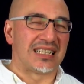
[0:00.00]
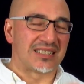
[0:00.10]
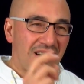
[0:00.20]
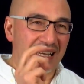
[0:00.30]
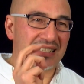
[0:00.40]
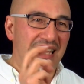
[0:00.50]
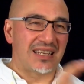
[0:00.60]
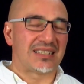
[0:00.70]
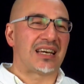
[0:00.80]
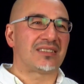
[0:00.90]
His eyes
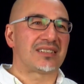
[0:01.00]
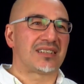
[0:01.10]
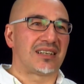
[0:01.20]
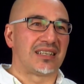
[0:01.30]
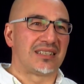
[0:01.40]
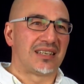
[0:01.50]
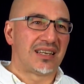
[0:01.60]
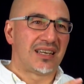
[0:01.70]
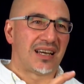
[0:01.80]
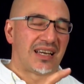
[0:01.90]
gaze outside,
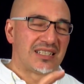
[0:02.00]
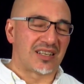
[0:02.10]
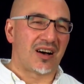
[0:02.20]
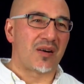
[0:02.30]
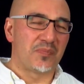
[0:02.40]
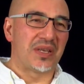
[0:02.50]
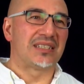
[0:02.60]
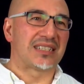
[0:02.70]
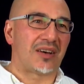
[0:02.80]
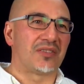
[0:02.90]
and His heart
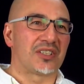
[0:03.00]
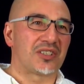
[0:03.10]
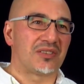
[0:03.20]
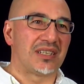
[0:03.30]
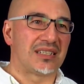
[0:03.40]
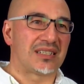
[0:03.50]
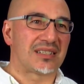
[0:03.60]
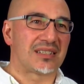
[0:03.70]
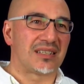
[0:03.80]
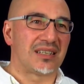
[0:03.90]
beats out in the
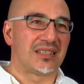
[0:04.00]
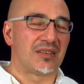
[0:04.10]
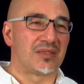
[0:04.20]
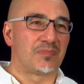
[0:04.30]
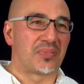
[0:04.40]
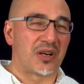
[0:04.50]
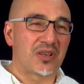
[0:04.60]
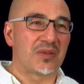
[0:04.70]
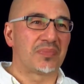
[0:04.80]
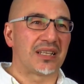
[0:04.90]
streets, in those
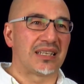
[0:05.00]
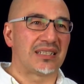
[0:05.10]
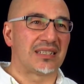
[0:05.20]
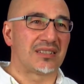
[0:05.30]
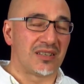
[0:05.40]
broken places,